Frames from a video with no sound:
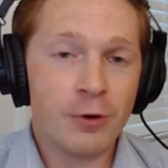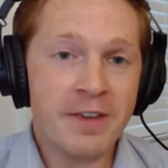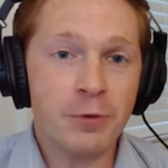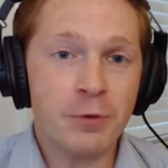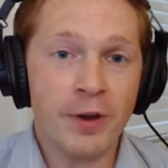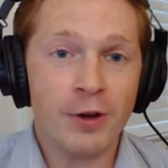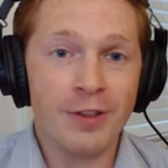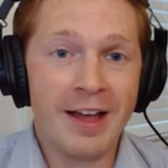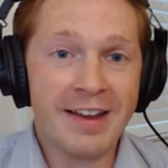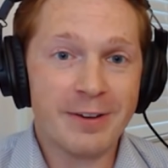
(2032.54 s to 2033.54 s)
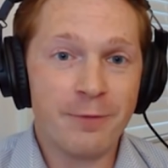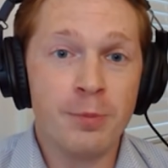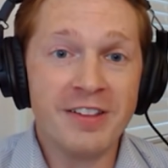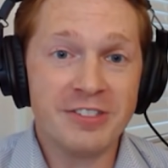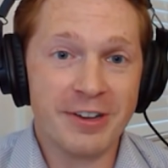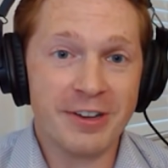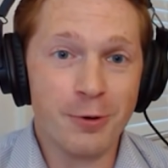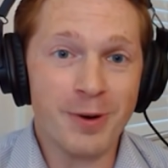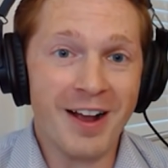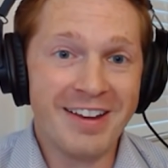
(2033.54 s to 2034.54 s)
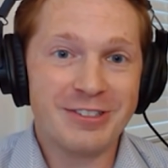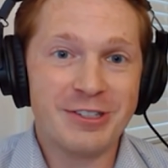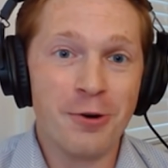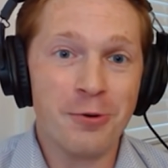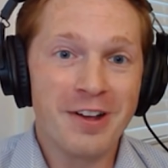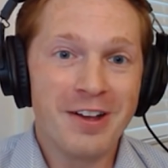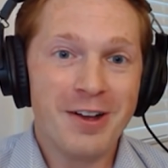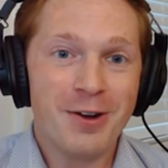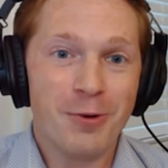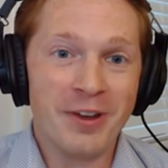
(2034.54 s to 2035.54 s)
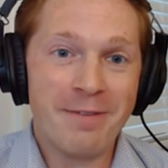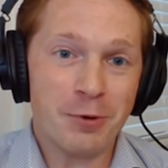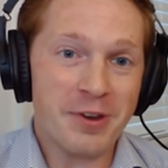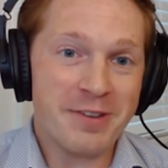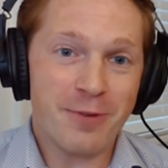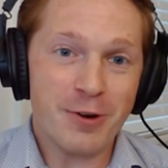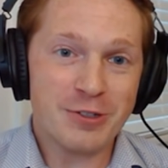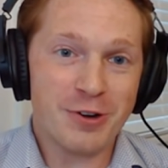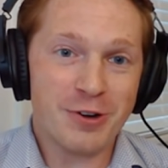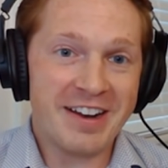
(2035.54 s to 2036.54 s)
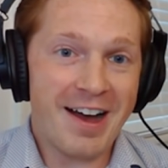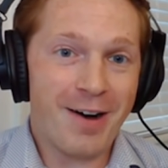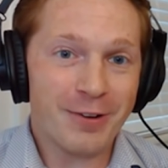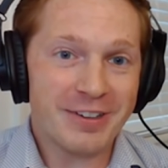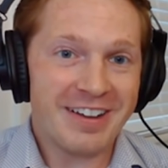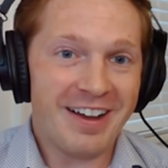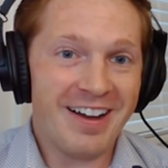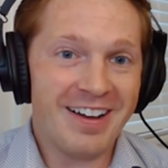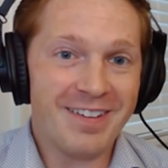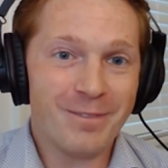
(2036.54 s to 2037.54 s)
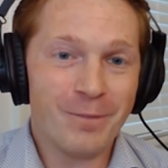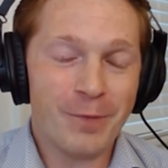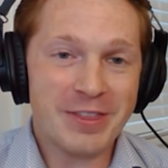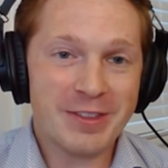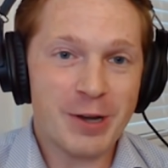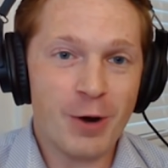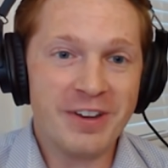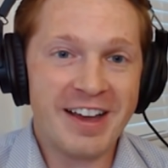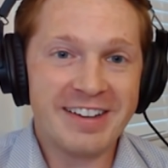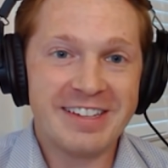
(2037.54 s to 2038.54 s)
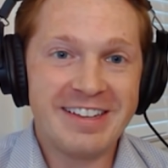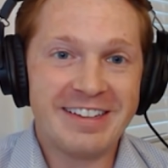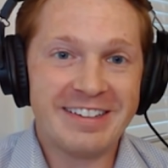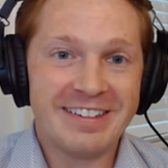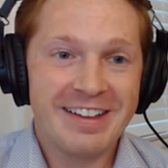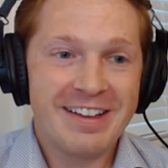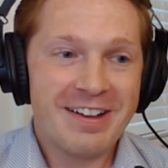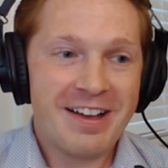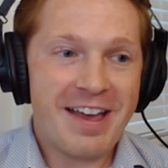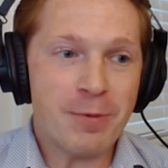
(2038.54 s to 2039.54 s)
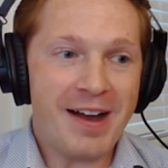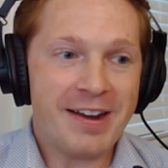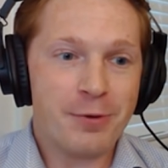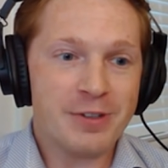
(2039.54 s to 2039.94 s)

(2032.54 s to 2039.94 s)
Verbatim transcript: Or even, Will, like a few months ago, right? So yeah. whenever we first started out uh, with COVID nineteen, everybody